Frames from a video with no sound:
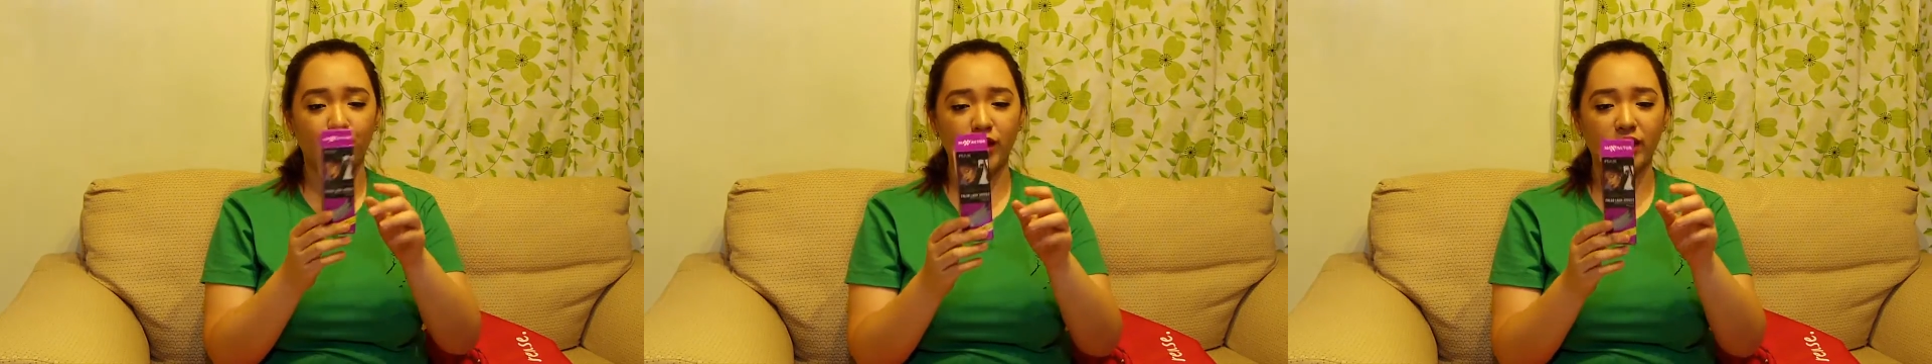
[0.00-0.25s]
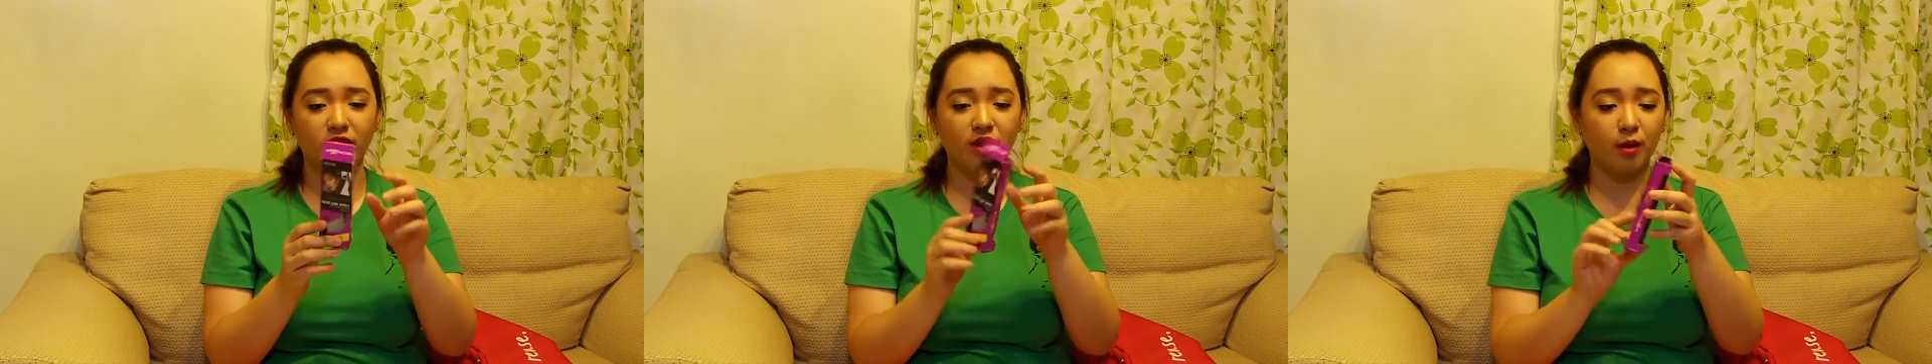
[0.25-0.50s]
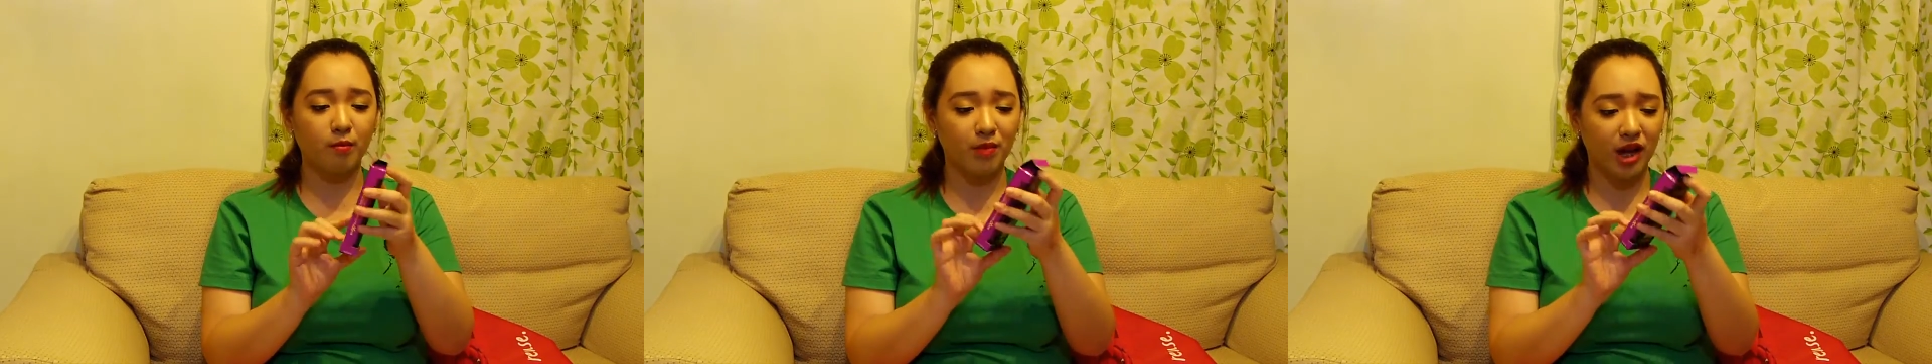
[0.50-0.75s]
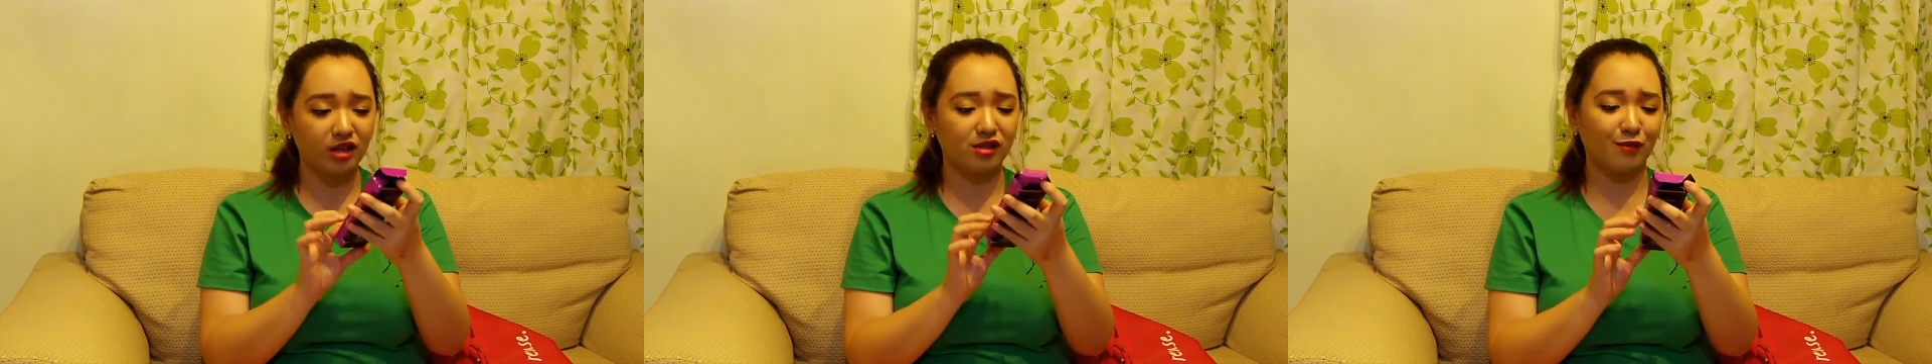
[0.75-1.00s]
effect ng
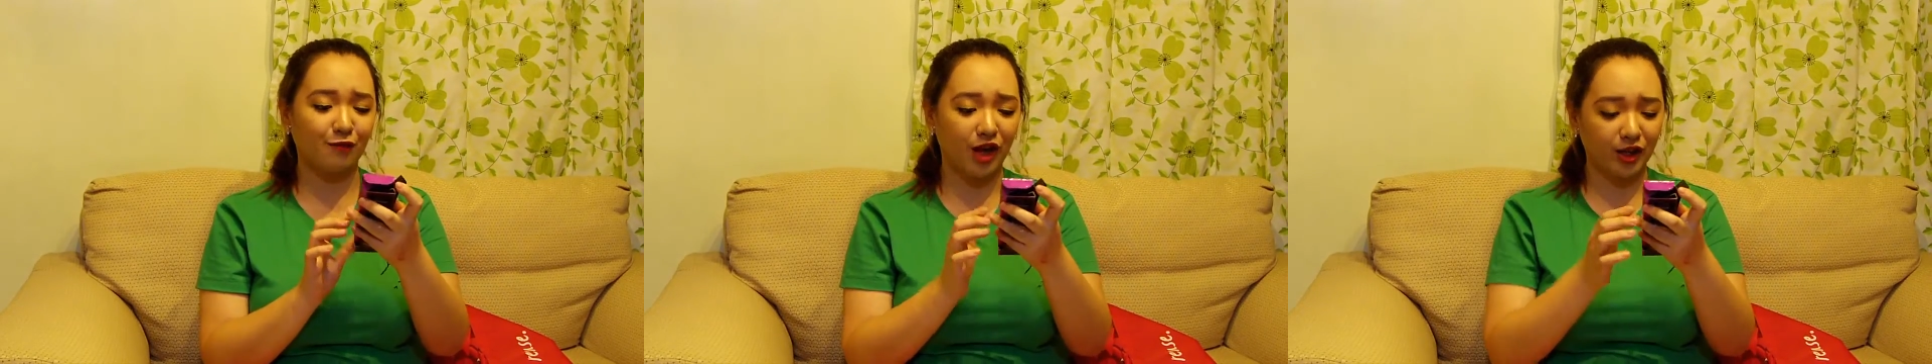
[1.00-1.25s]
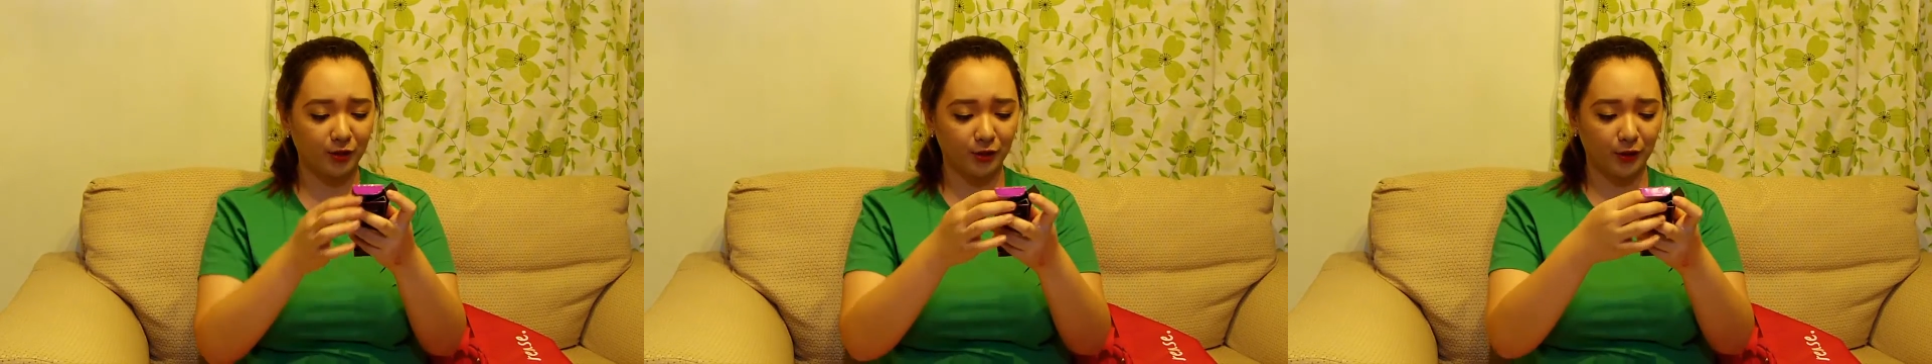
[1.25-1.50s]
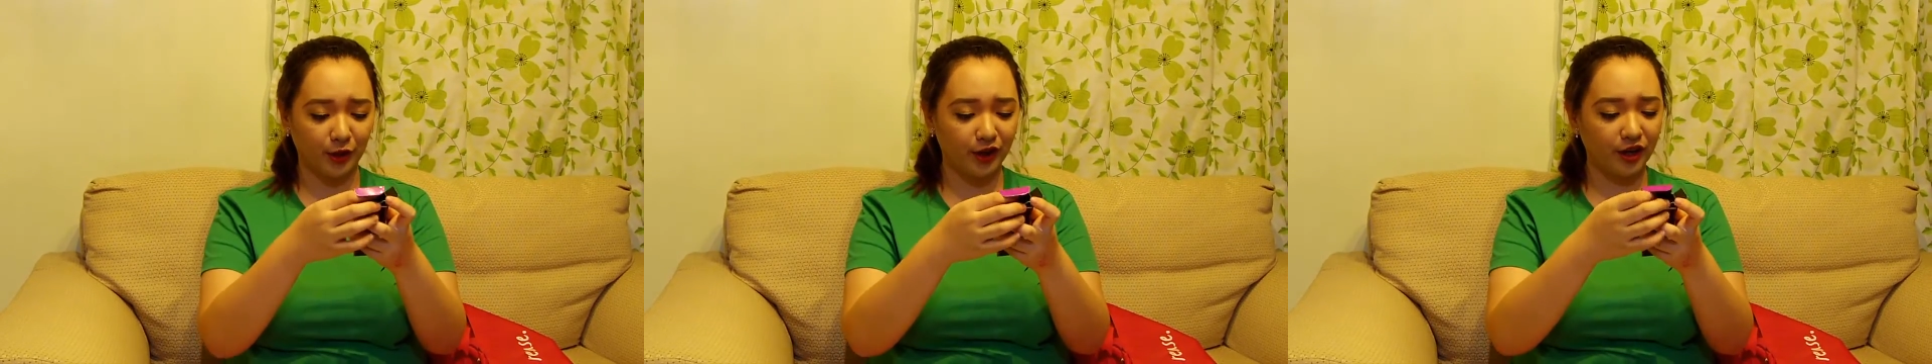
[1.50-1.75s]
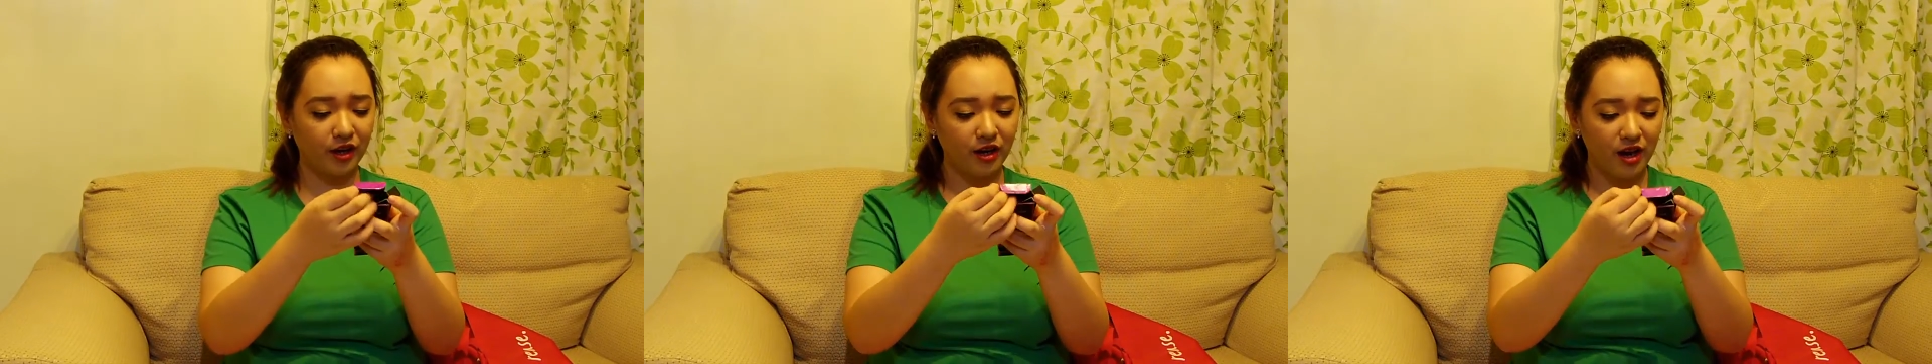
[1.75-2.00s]
Max Factor.